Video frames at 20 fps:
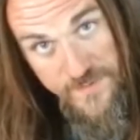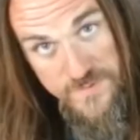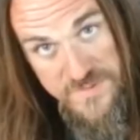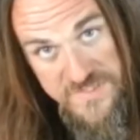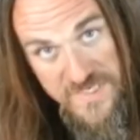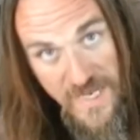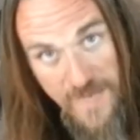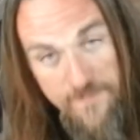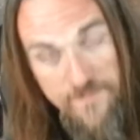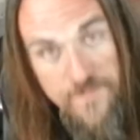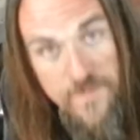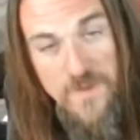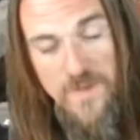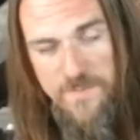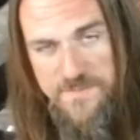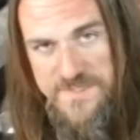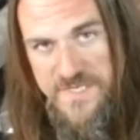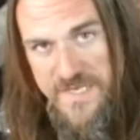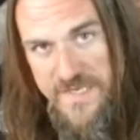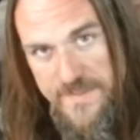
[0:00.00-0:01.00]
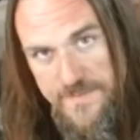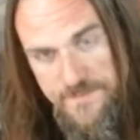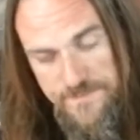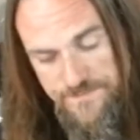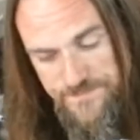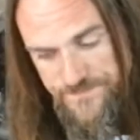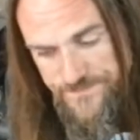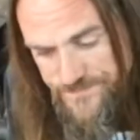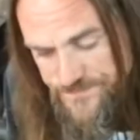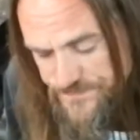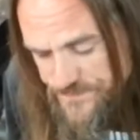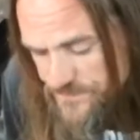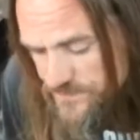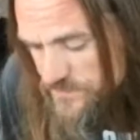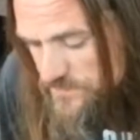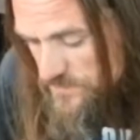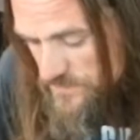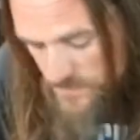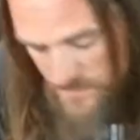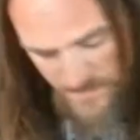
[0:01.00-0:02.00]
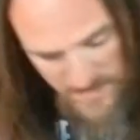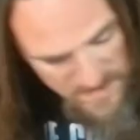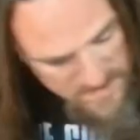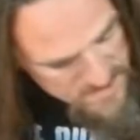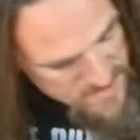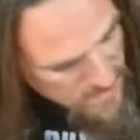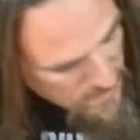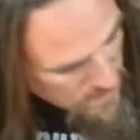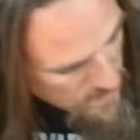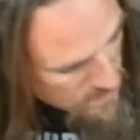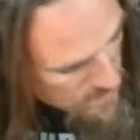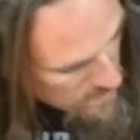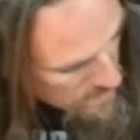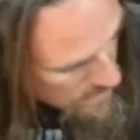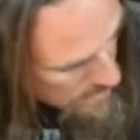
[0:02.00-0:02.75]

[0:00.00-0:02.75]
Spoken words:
was time for an update. So